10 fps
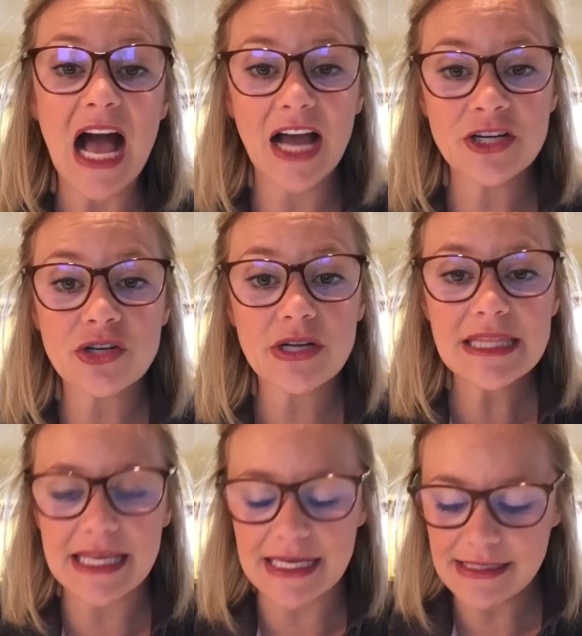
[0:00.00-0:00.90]
under
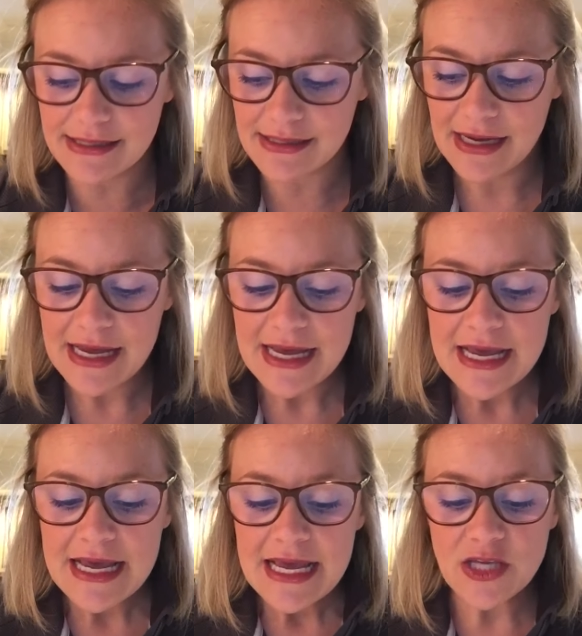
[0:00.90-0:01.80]
a lease,
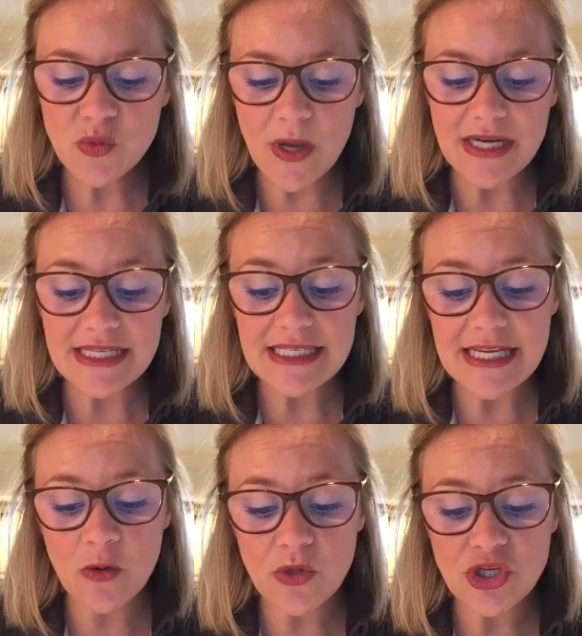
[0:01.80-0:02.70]
is what
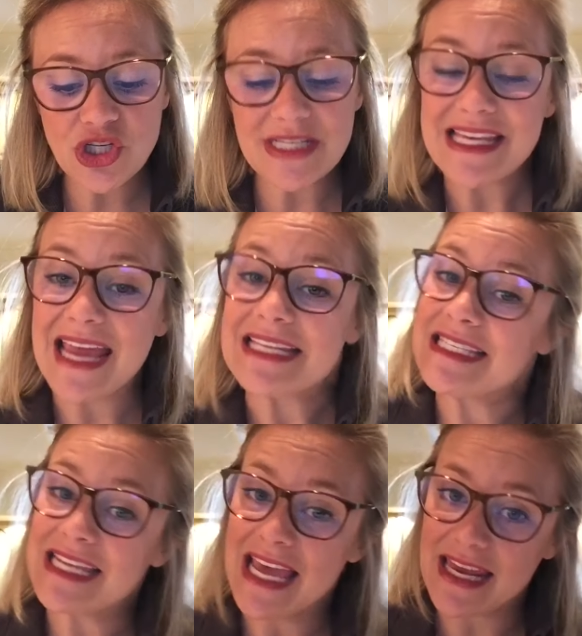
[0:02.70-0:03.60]
distinguishes a
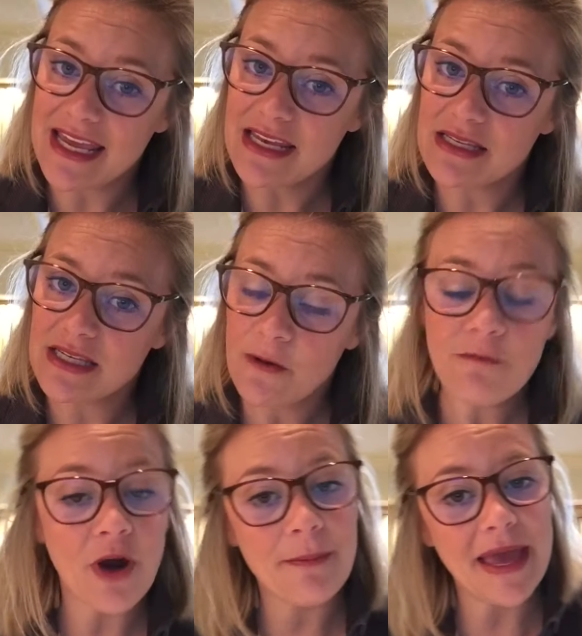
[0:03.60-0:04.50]
tenant
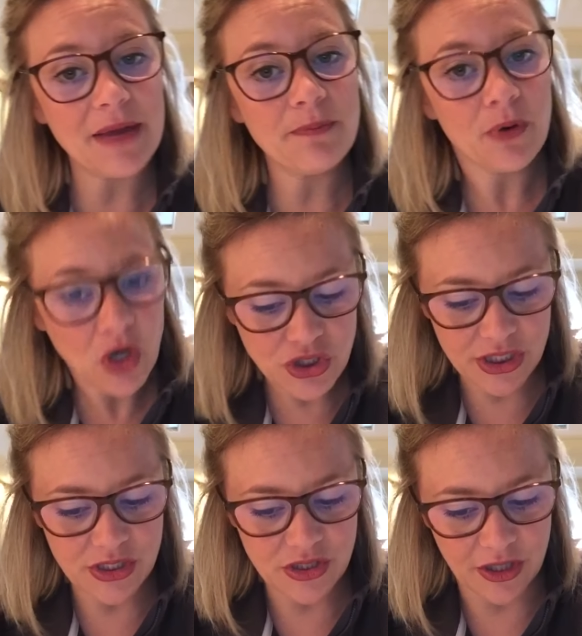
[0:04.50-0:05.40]
from a
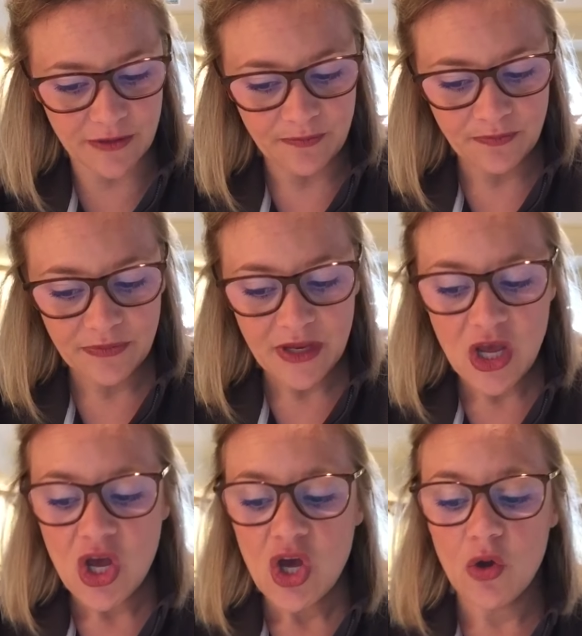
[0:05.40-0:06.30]
purchaser
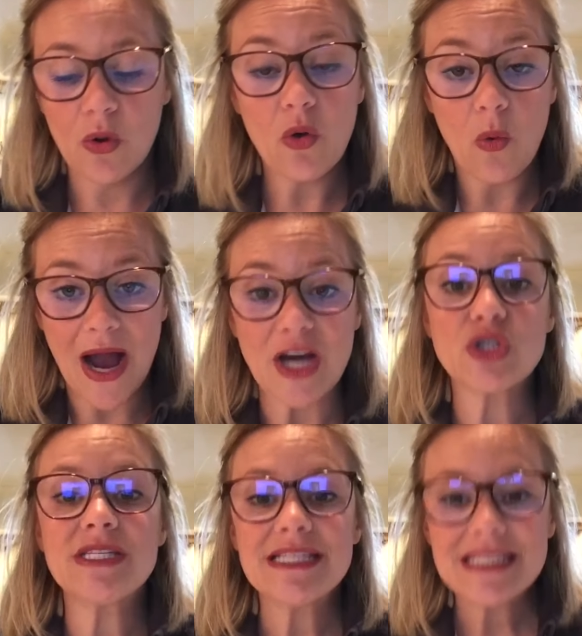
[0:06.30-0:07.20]
who
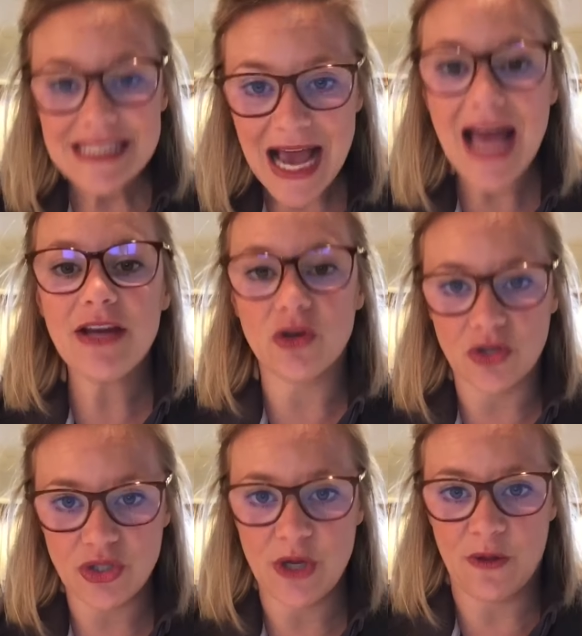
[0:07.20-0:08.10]
acquires
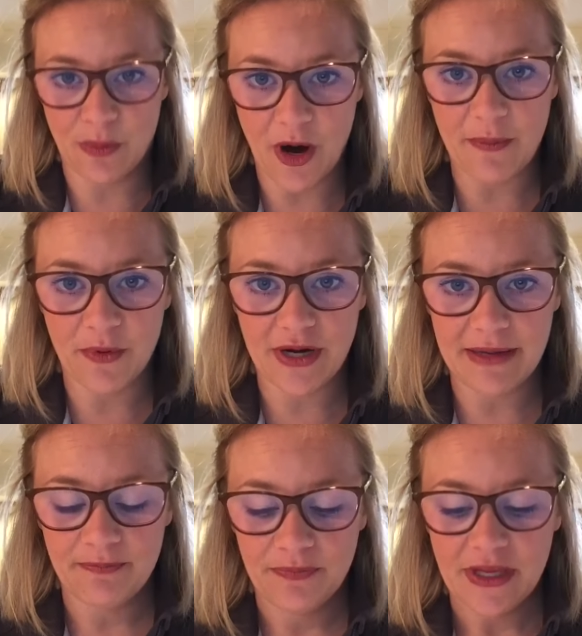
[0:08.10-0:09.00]
title to the property.
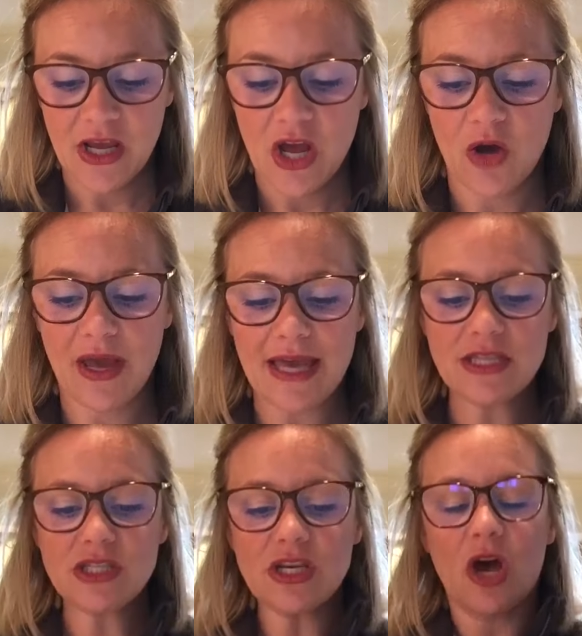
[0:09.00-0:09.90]

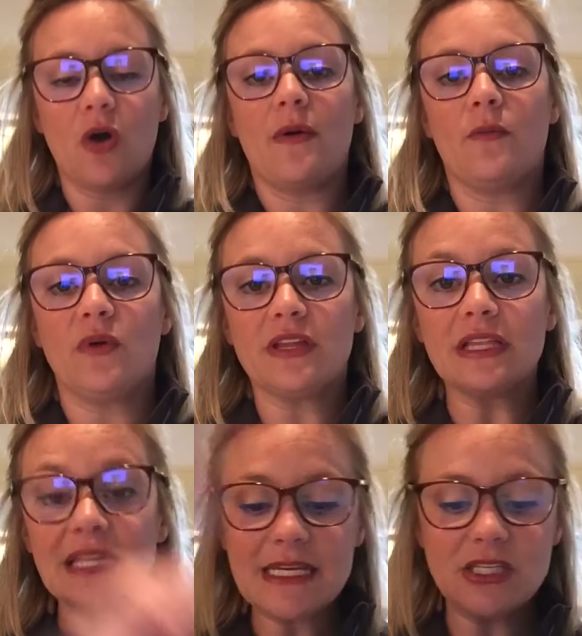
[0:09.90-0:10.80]
Okay, so with a
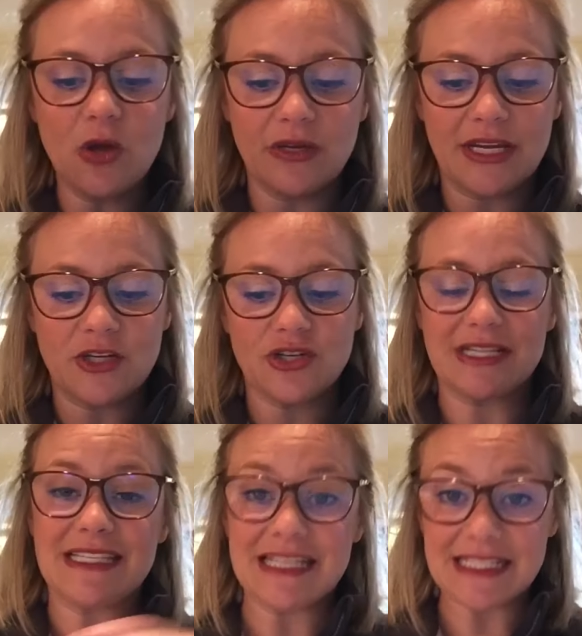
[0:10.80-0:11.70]
leasehold
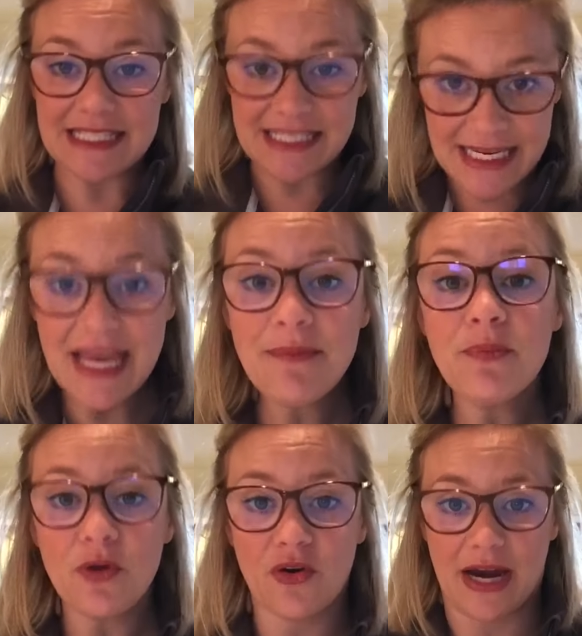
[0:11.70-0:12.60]
interest, it's
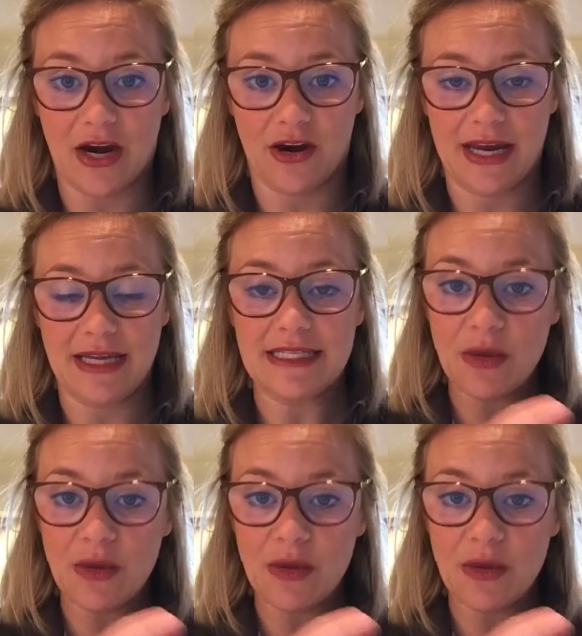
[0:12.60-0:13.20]
temporary